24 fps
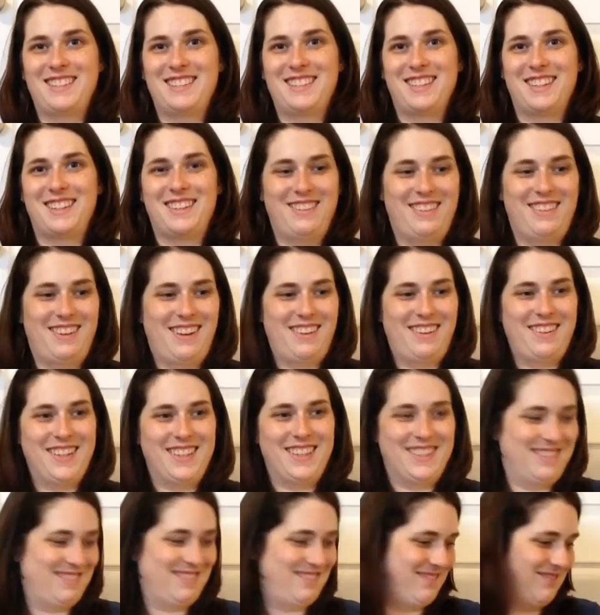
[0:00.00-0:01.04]
So, I
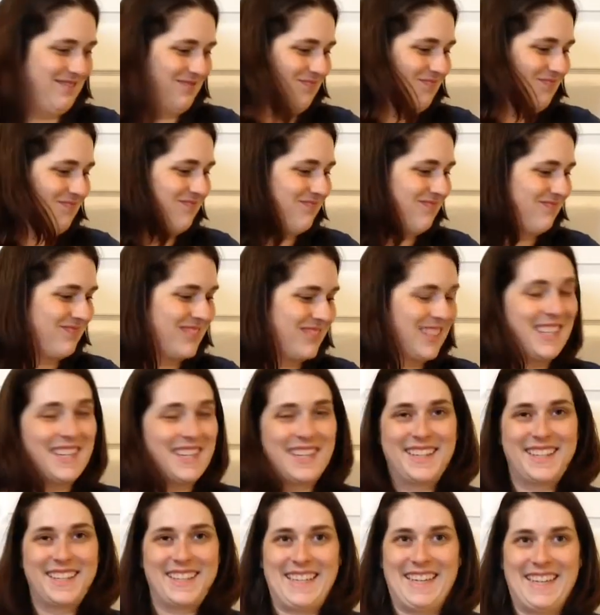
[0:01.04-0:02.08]
mean,
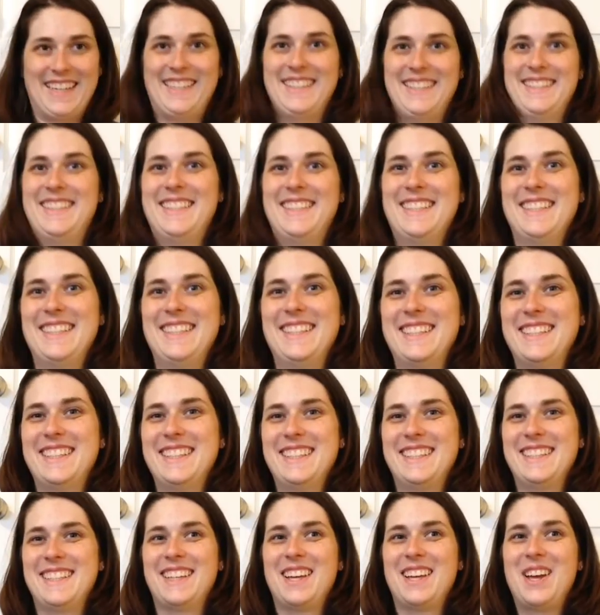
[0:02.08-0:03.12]
yeah.
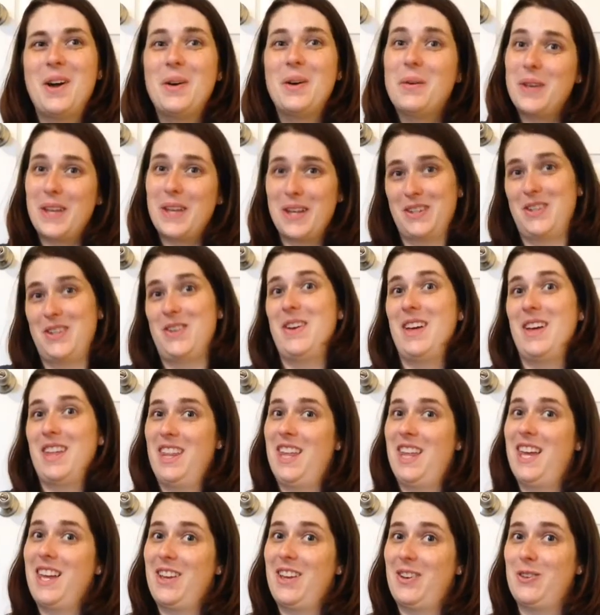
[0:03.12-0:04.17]
We all know how
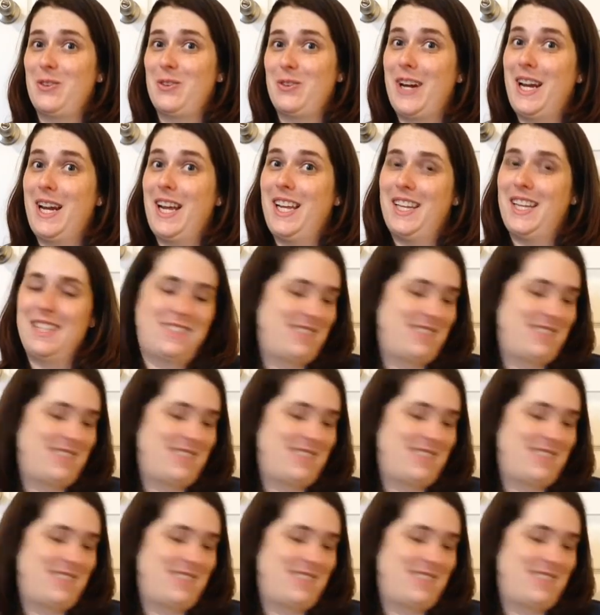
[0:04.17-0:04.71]
that goes, right?